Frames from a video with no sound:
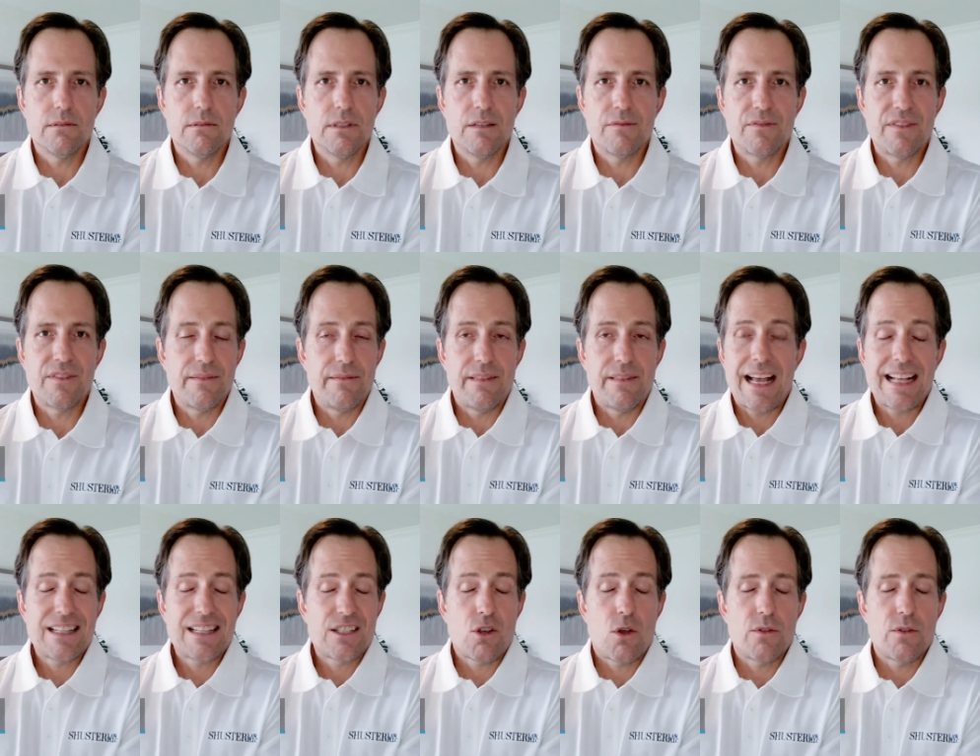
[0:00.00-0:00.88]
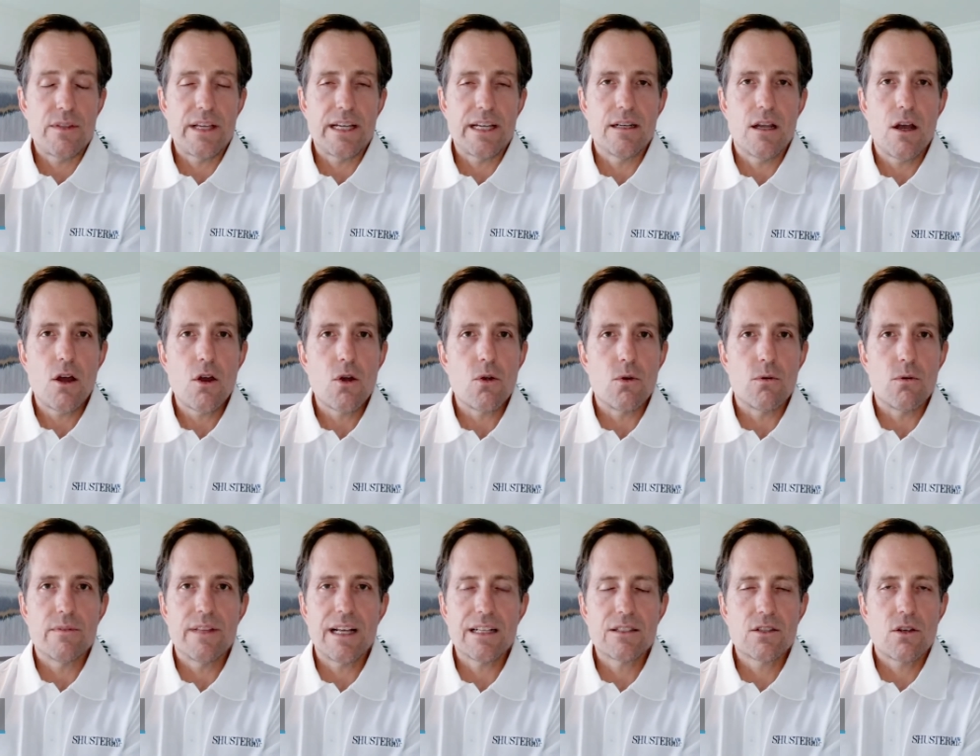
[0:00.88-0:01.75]
if that's all they
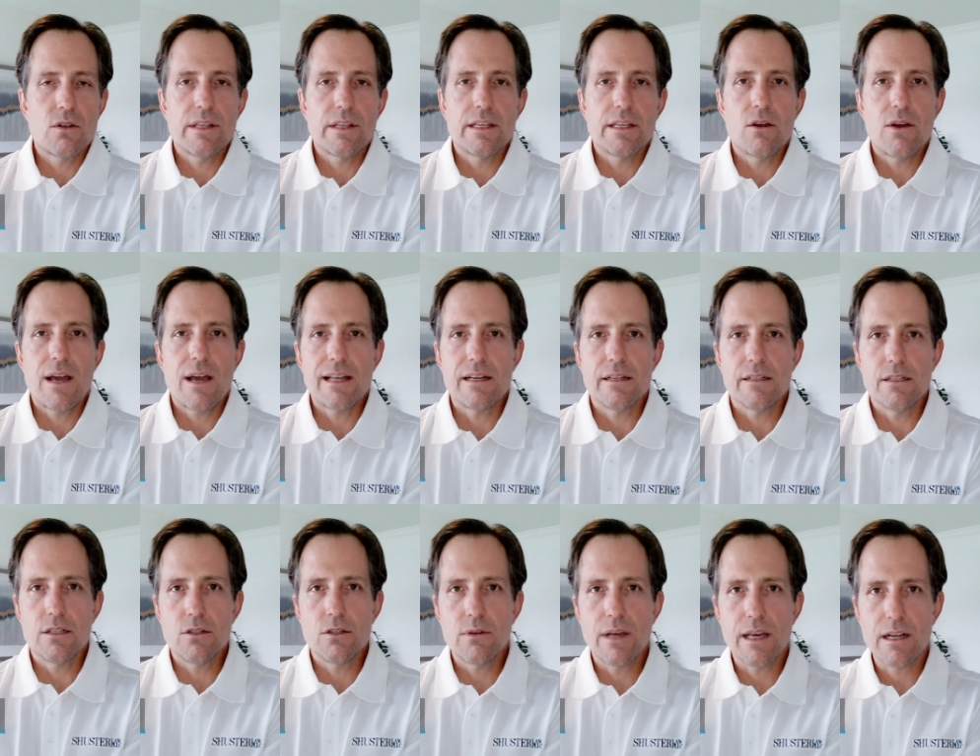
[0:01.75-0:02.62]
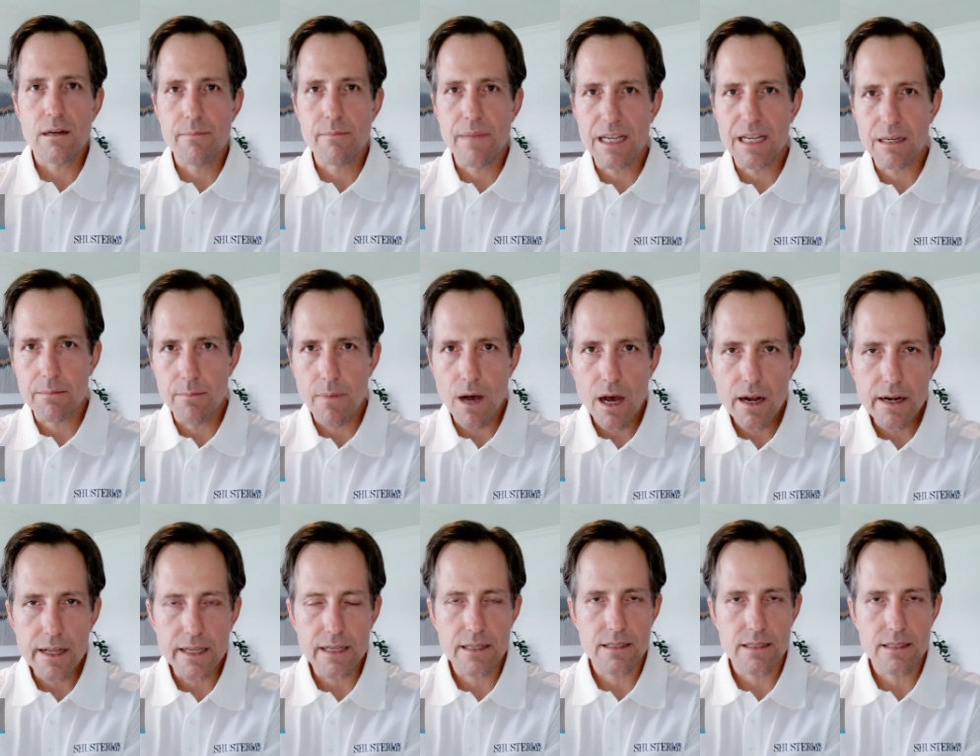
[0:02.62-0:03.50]
know, that's all they know how to do, how to make money.